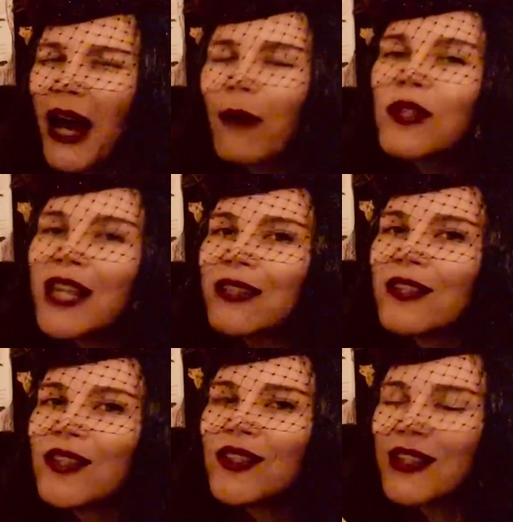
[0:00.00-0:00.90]
i would say
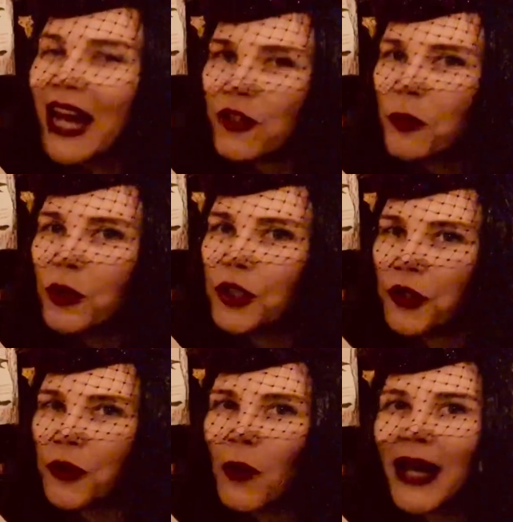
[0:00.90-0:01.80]
this is an adult book
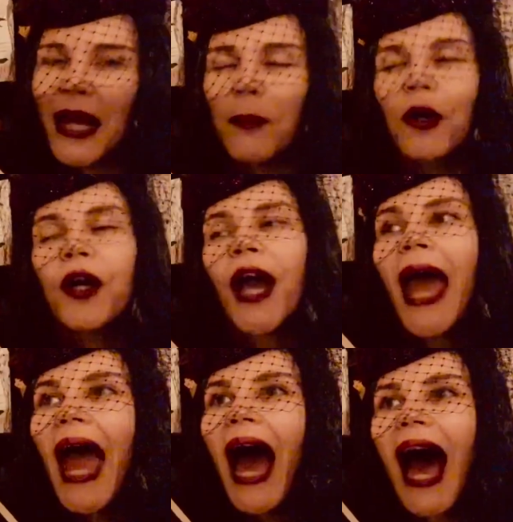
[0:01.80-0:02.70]
not an ya book
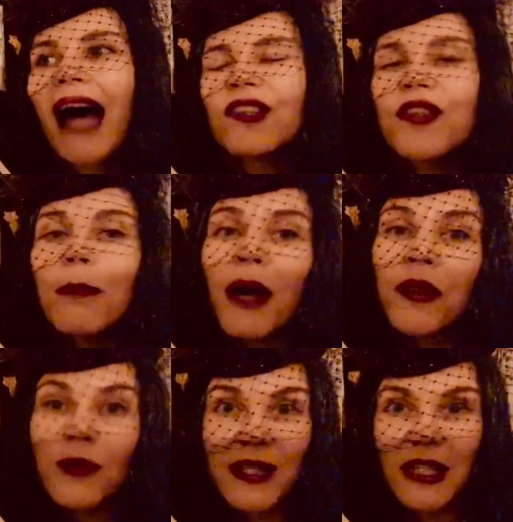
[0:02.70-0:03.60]
and their
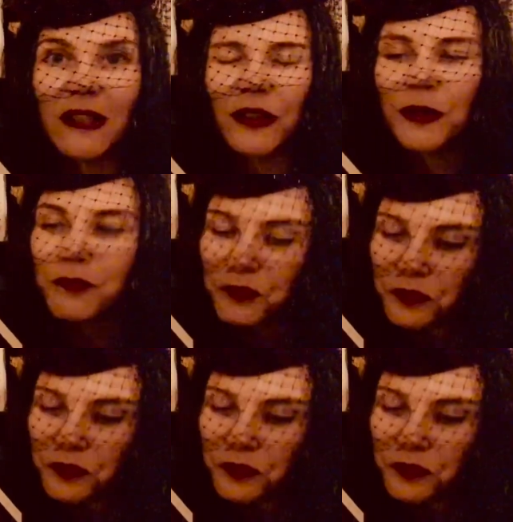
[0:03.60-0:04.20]
mother is killed